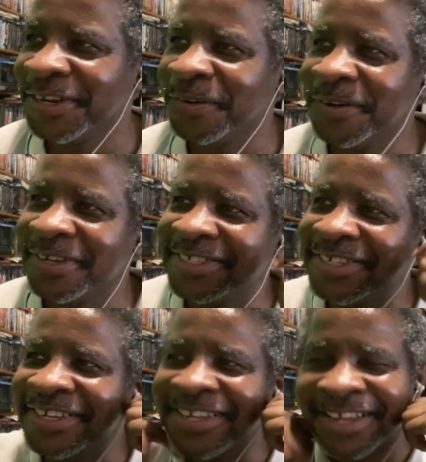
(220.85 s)
show is
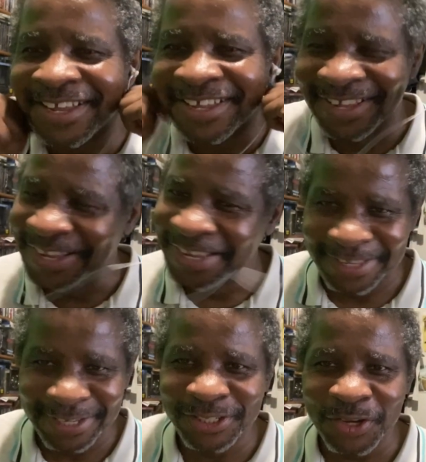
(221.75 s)

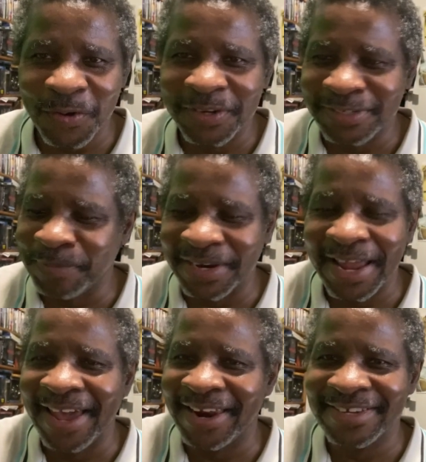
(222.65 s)
this show is
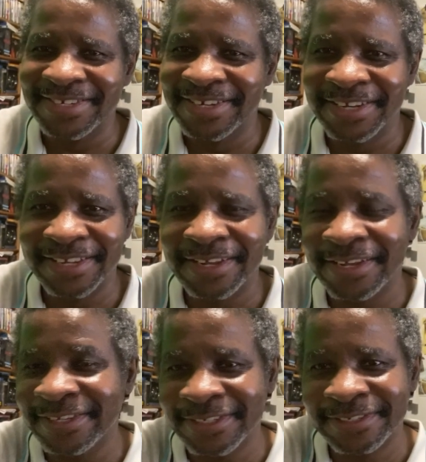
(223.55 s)
bananas.
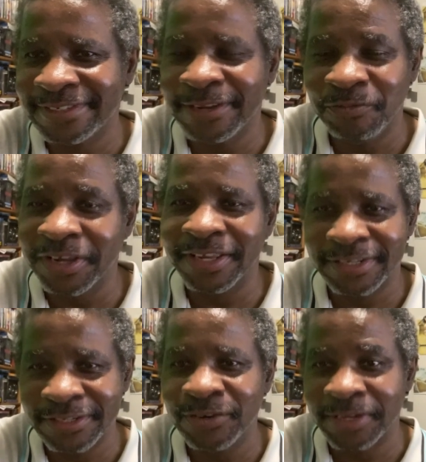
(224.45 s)
It
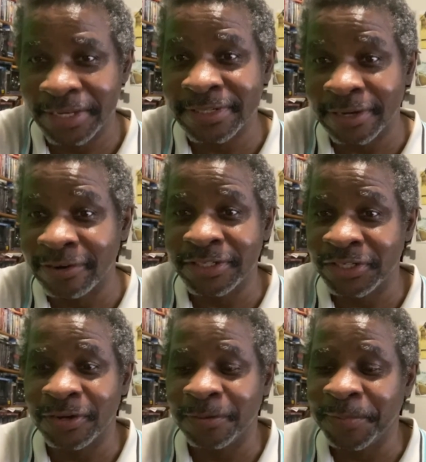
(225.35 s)
really is a good
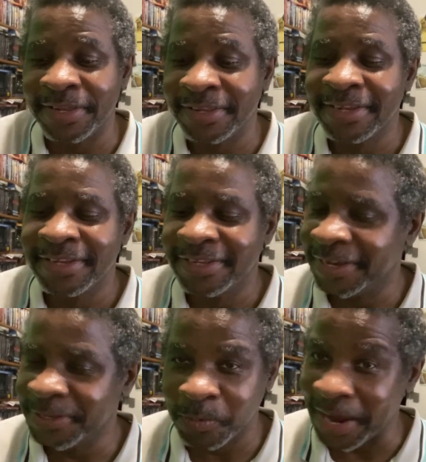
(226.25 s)
show. I mean,
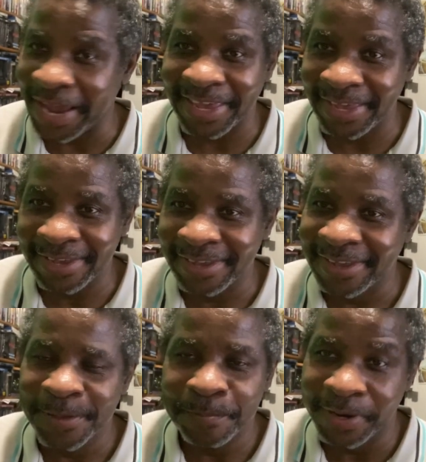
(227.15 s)
it's wacky,
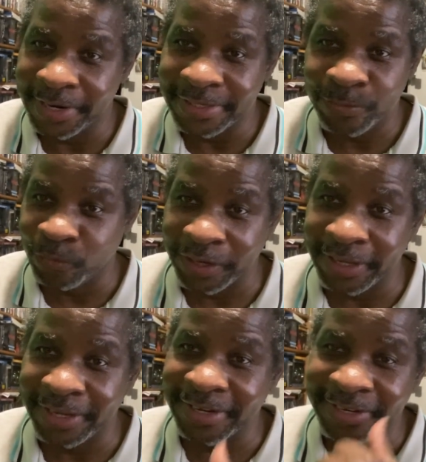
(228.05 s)
but it's
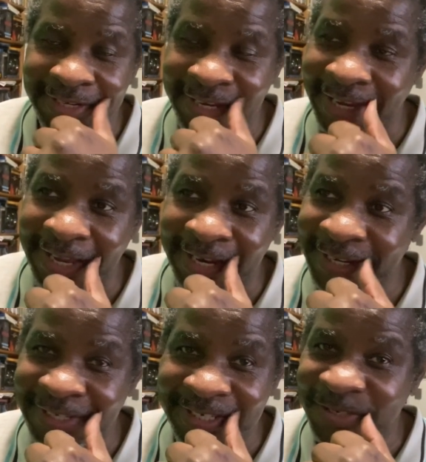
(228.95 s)
really good.
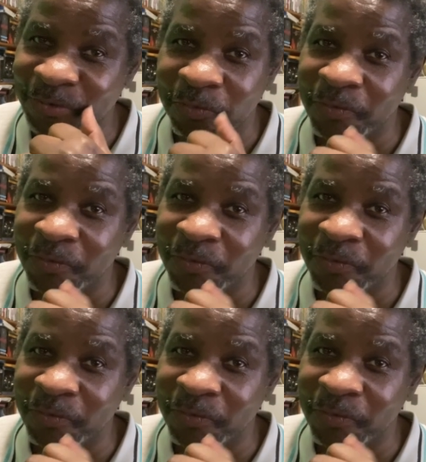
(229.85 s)
And just